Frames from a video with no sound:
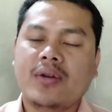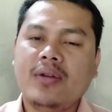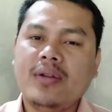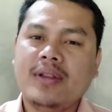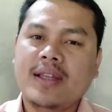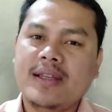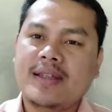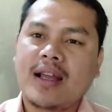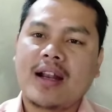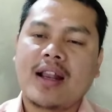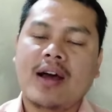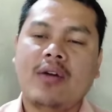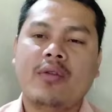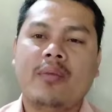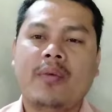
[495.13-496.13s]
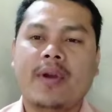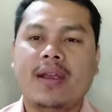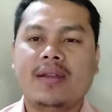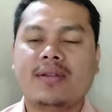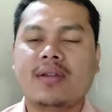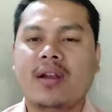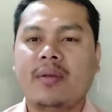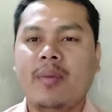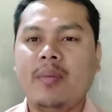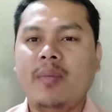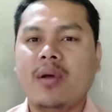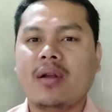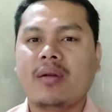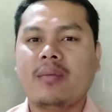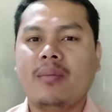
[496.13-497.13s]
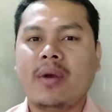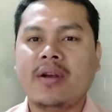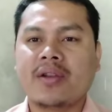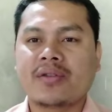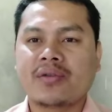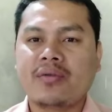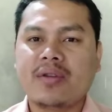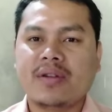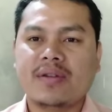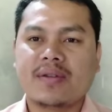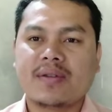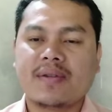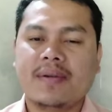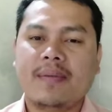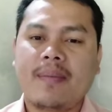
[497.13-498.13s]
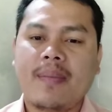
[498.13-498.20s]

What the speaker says: so these are noun phrase. Remember, my dear students.